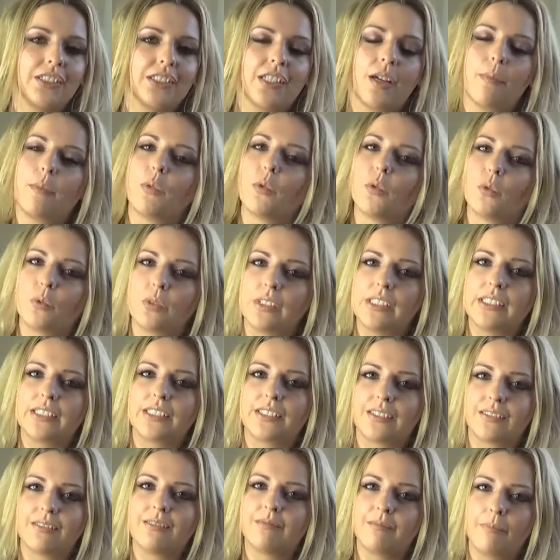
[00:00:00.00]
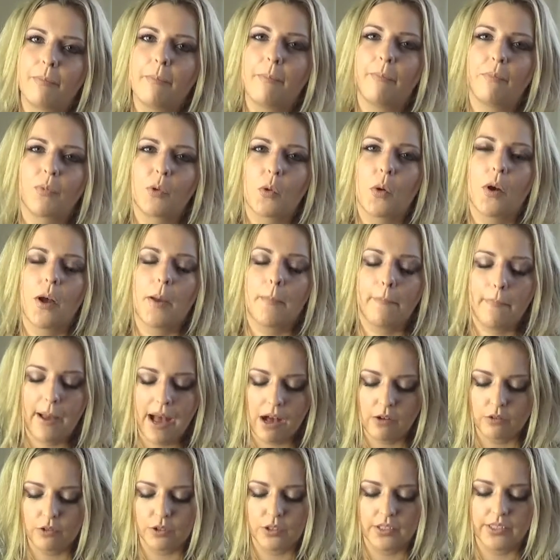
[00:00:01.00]
I'm always quite
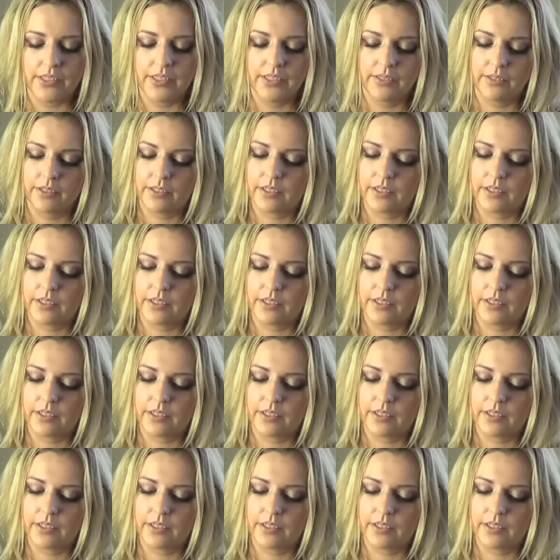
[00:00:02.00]
powder